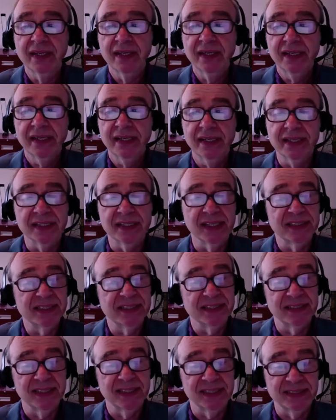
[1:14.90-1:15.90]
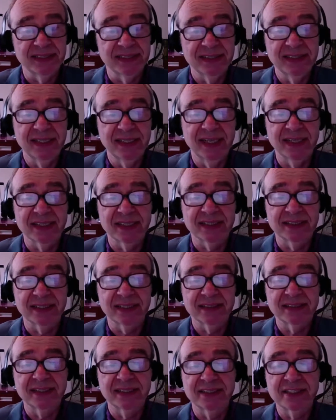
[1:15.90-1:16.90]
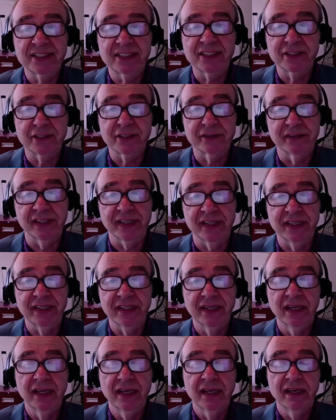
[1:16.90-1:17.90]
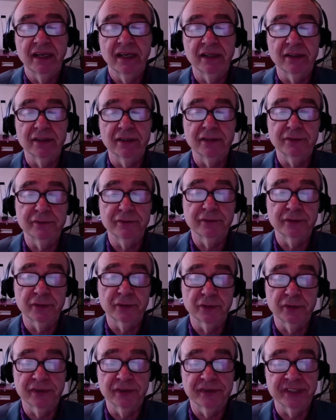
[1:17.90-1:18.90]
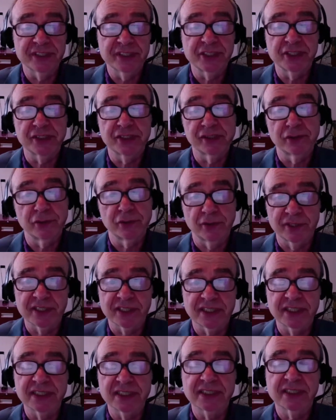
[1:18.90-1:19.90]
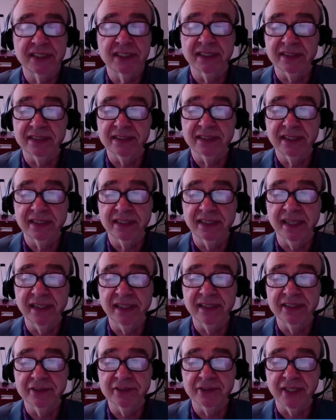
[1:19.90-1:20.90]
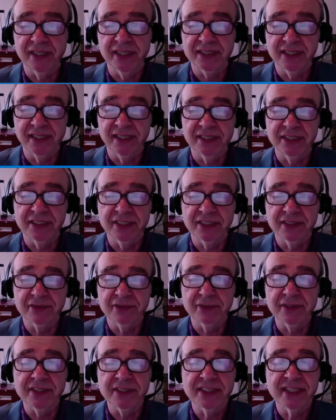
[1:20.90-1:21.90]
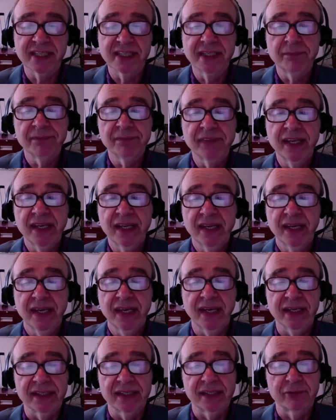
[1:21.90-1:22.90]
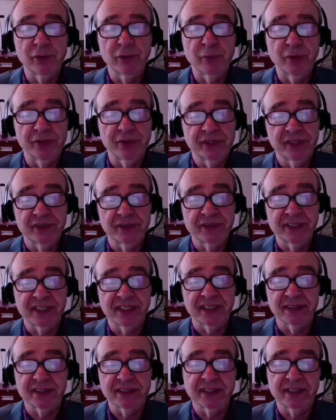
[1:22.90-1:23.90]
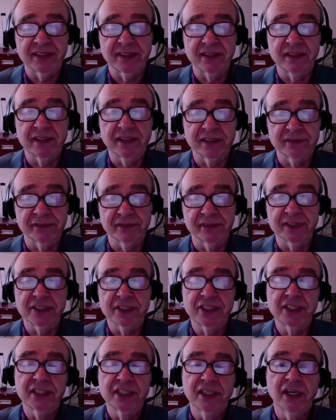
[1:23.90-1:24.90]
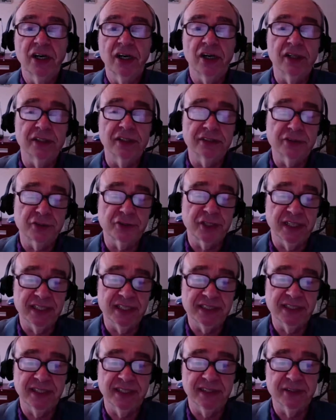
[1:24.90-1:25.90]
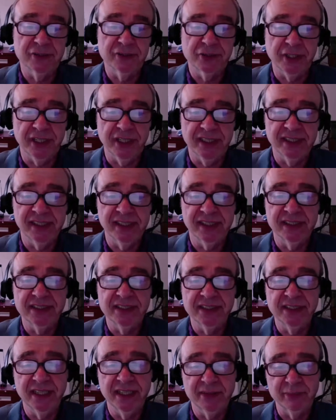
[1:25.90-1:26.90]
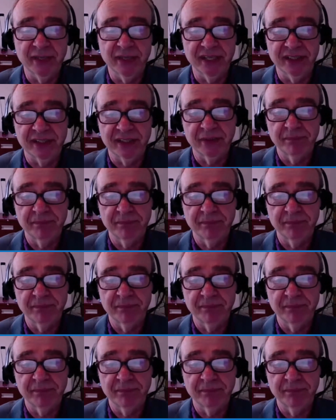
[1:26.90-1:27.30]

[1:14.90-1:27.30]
In 1990, I conducted a survey of revision courses at Canadian translation schools, and I reported the results at a conference on translator training in Denmark.